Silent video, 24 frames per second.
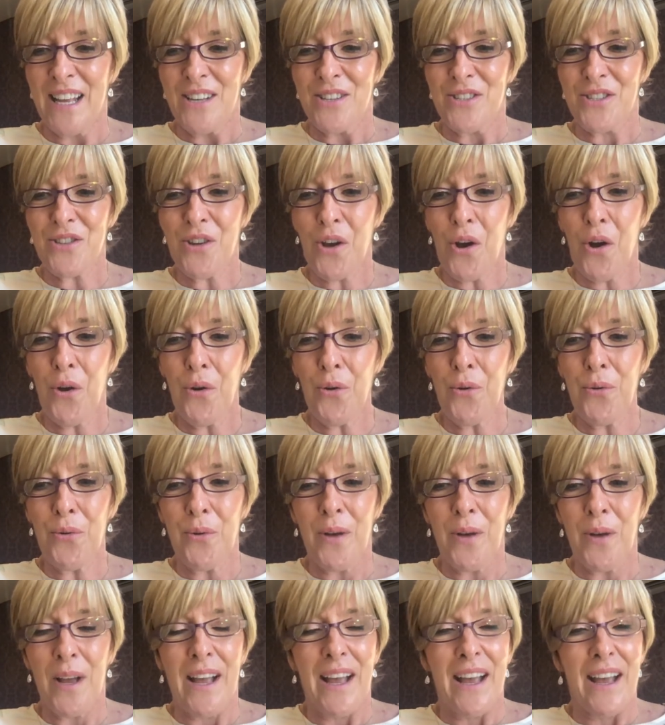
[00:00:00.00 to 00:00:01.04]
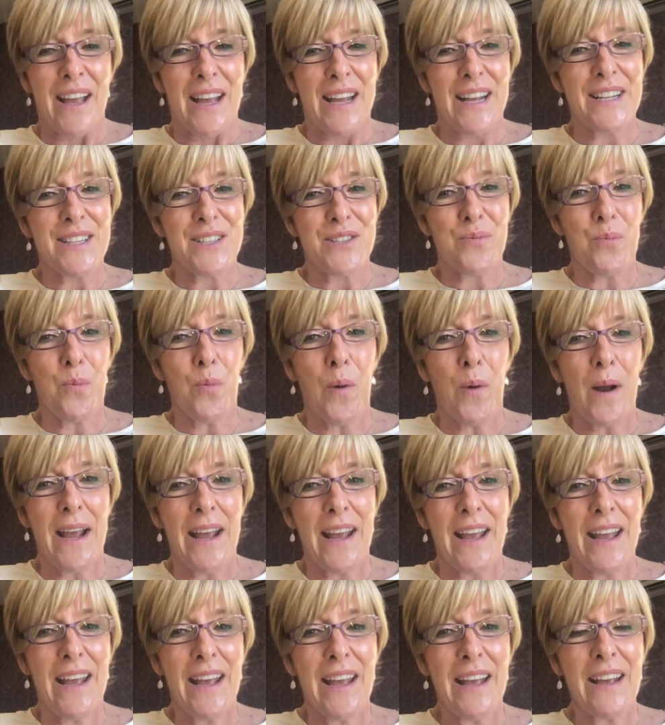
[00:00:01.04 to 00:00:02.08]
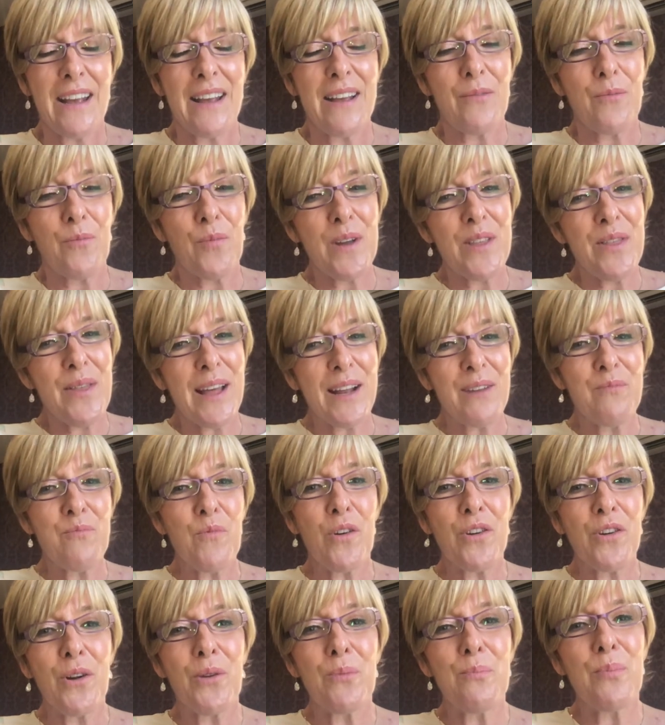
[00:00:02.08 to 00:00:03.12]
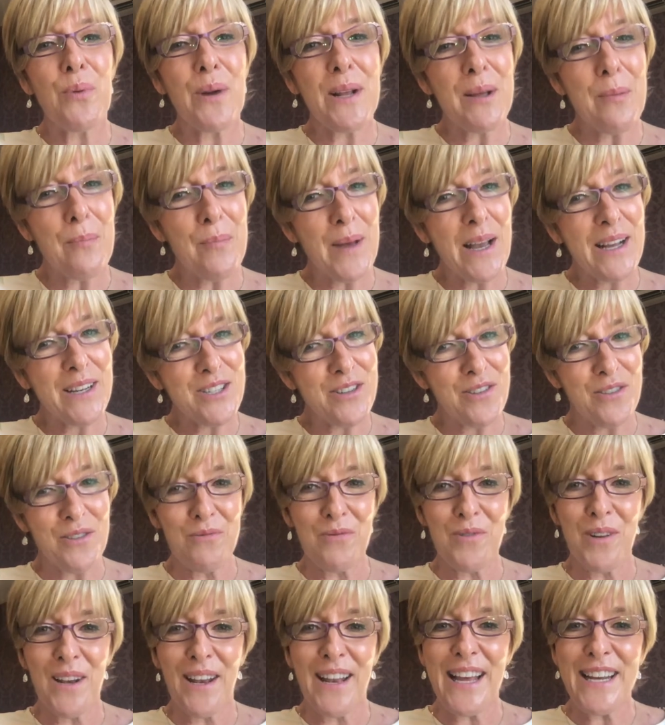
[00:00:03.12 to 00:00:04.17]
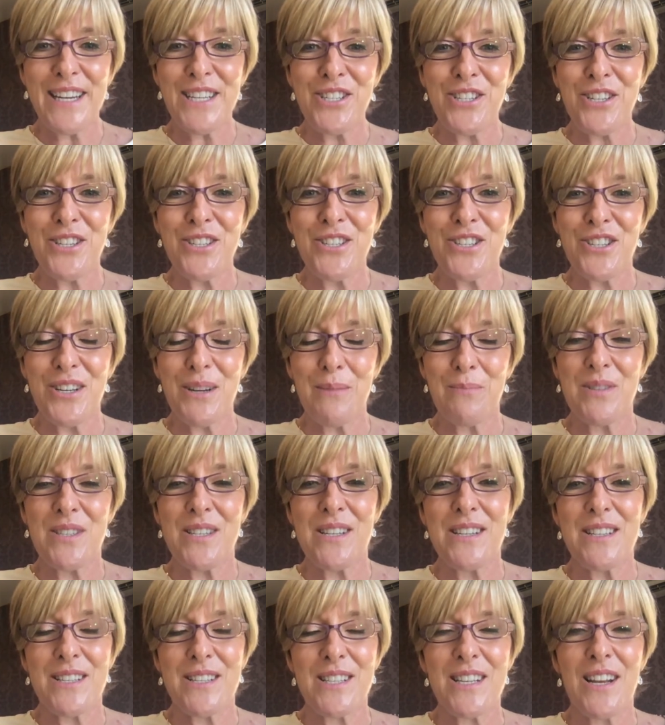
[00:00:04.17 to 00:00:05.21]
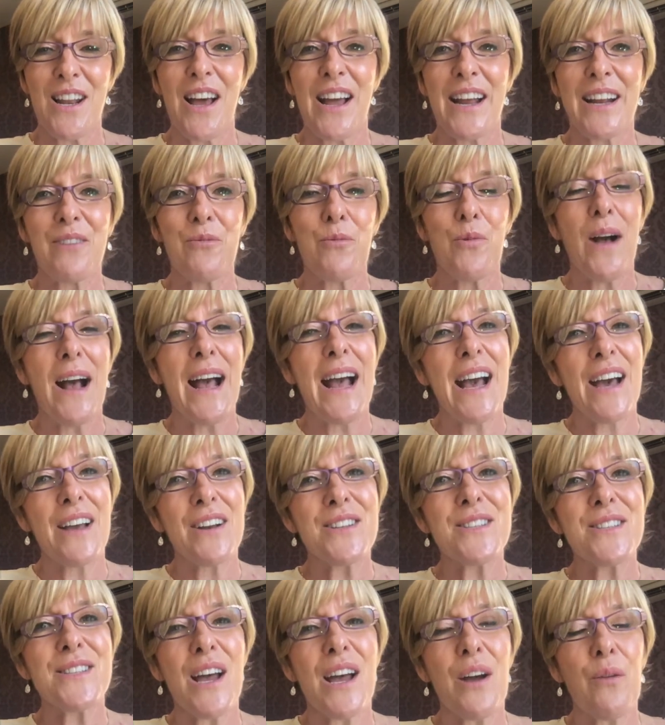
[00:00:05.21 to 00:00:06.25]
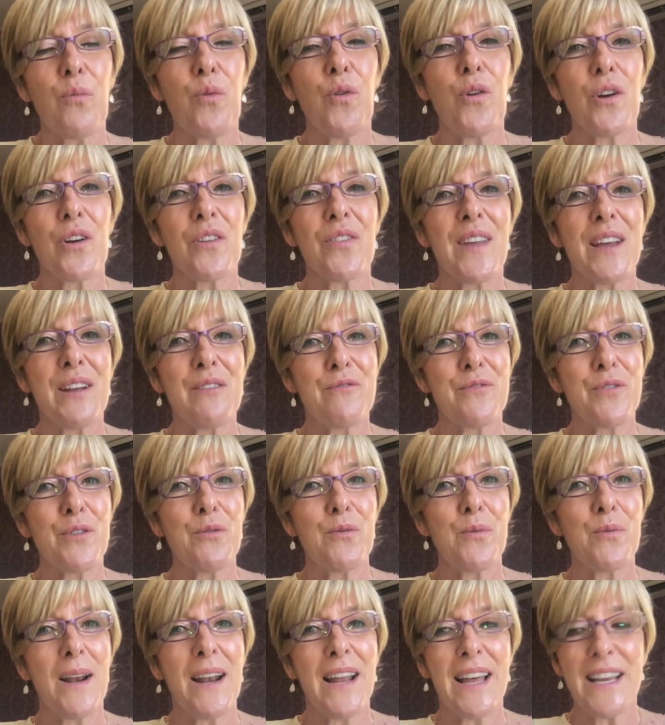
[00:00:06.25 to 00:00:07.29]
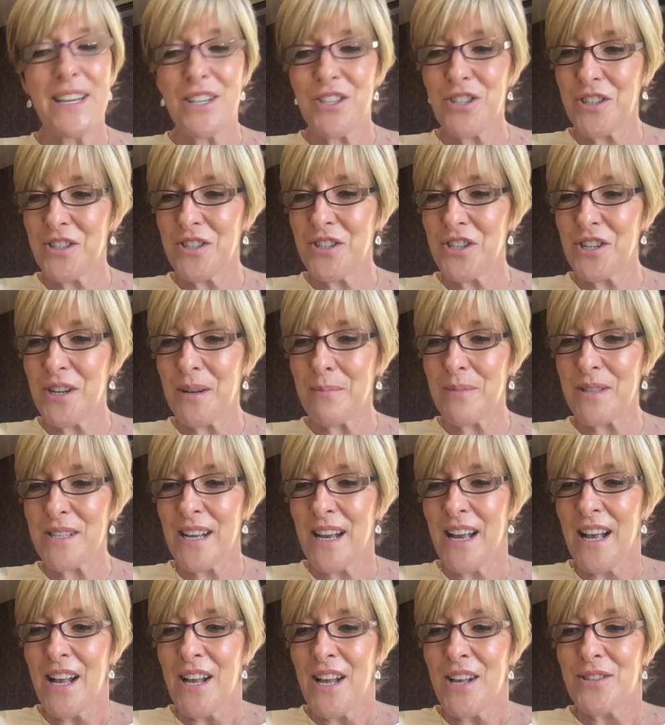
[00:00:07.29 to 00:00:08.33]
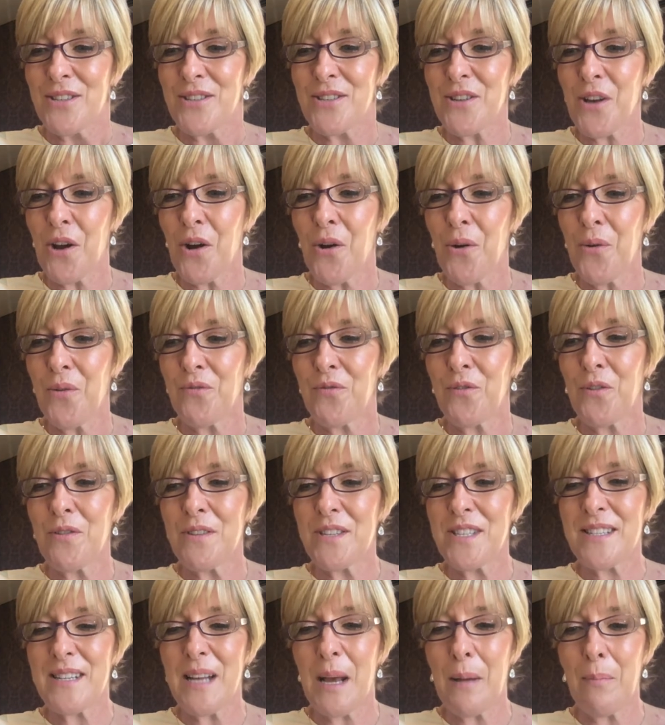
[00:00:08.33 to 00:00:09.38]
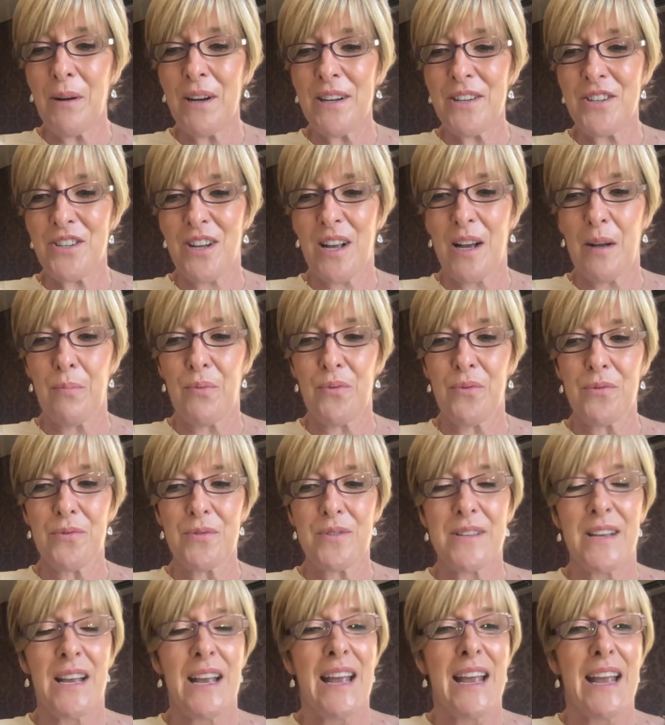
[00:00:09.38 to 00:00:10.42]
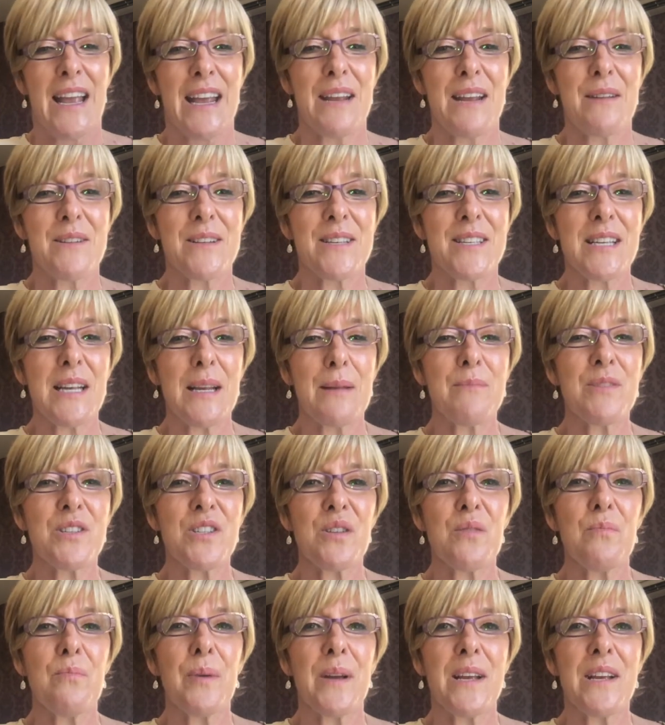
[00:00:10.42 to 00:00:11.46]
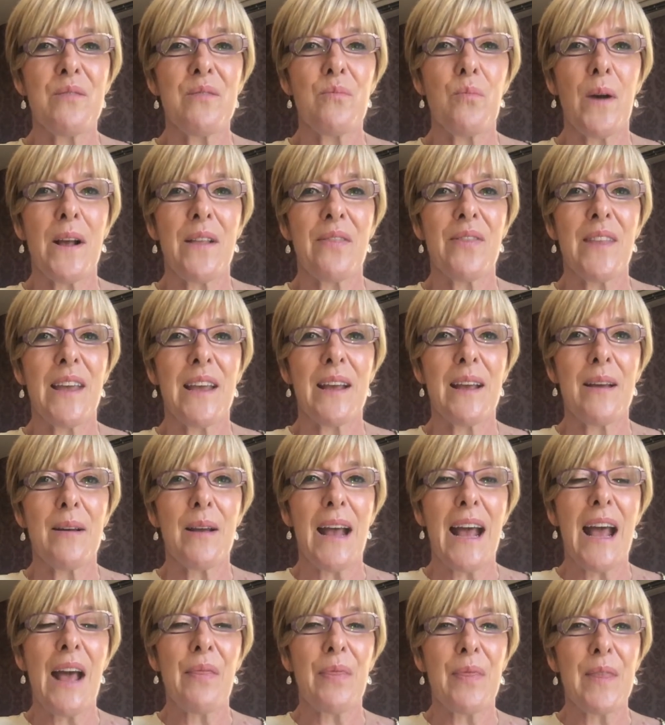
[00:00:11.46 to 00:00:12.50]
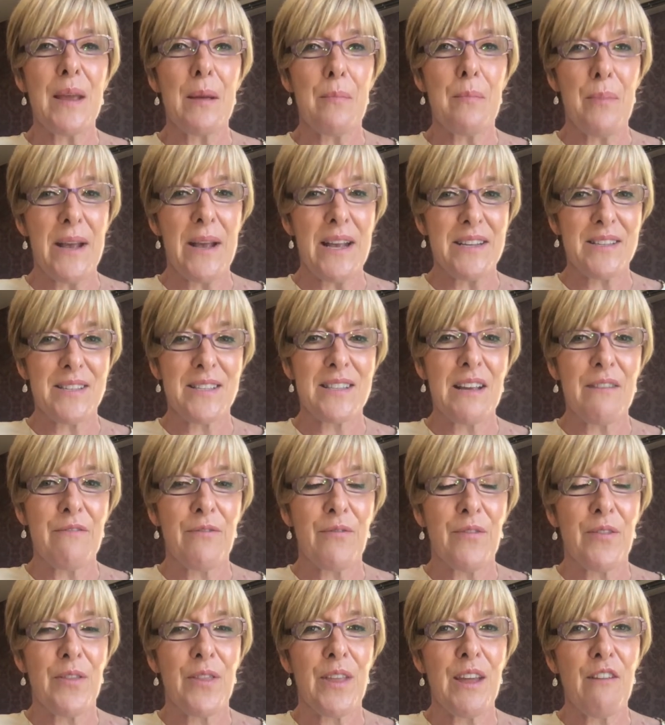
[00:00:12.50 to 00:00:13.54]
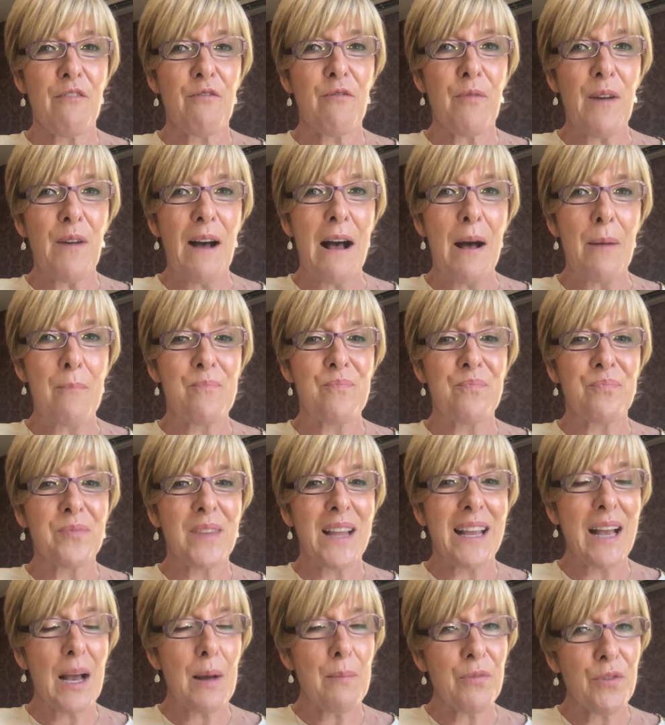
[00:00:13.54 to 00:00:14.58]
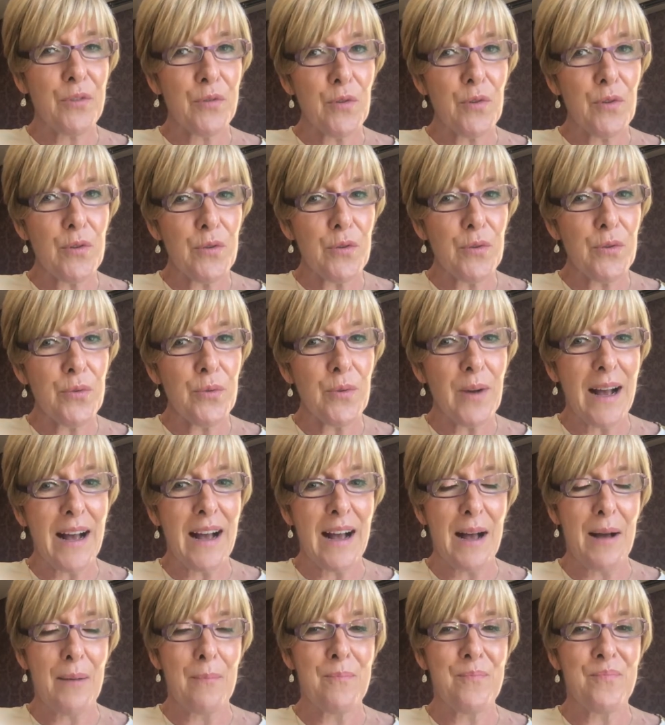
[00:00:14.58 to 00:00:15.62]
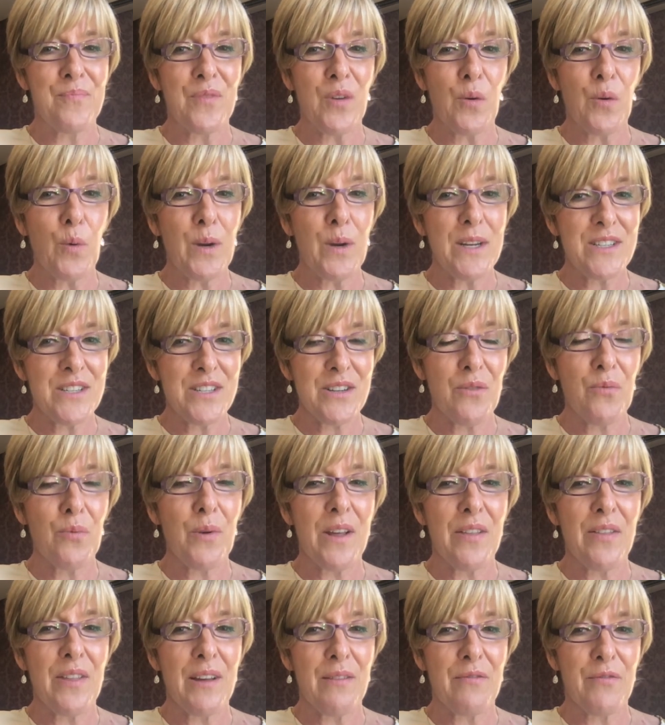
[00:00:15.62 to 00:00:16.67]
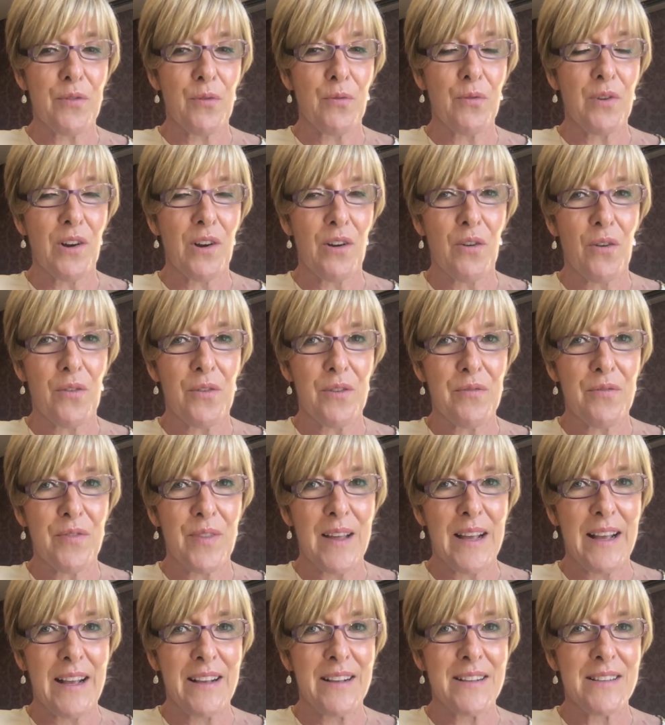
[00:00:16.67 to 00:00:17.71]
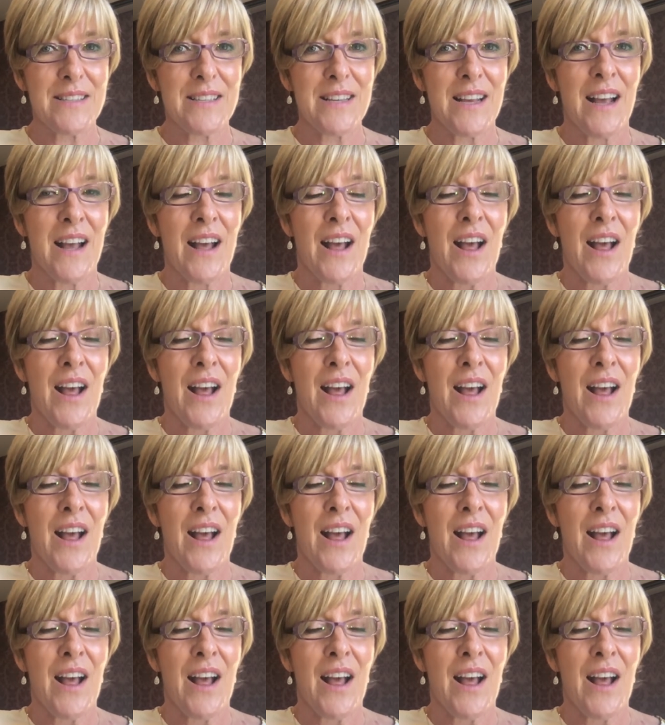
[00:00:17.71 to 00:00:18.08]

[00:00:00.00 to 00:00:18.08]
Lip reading: So it's where we then want to bring it back to the relationships. It's like, well, how does that work then for relationships? So for established couples, it seems to be when they're at their best. They've come through winter where they've thought a lot of things.